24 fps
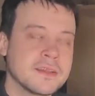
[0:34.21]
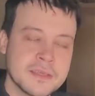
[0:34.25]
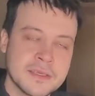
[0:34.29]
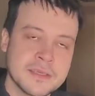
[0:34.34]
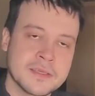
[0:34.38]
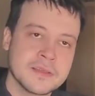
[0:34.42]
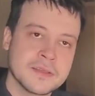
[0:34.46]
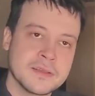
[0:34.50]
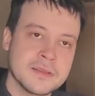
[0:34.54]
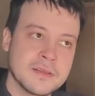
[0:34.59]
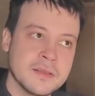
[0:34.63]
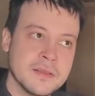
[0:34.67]

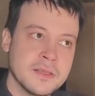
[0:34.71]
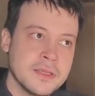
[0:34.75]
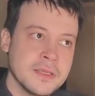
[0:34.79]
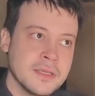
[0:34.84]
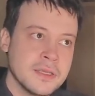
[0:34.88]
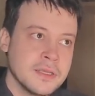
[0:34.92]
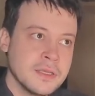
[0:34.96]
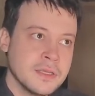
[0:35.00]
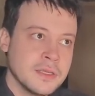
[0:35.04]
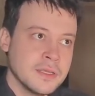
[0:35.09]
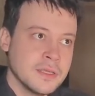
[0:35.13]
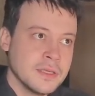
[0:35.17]
little
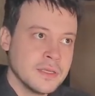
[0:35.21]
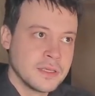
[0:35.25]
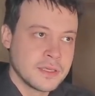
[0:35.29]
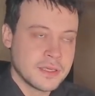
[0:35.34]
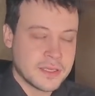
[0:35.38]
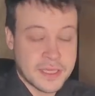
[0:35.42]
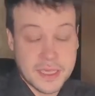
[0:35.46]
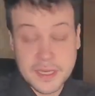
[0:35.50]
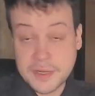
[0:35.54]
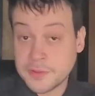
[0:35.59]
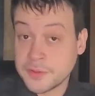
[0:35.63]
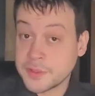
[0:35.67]

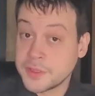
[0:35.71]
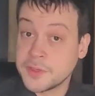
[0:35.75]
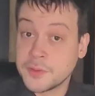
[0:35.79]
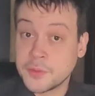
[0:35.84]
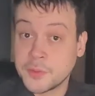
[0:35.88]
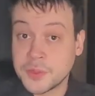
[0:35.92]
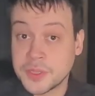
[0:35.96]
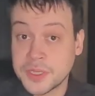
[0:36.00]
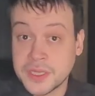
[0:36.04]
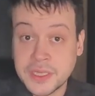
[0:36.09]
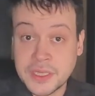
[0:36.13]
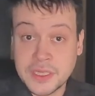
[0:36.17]
carried
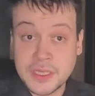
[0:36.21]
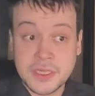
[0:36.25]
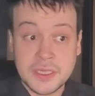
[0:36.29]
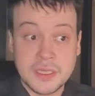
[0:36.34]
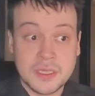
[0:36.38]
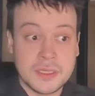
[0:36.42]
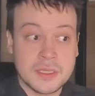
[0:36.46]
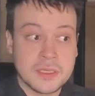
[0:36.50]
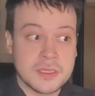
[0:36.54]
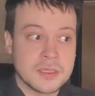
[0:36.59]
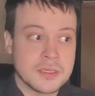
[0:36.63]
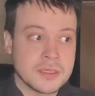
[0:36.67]
away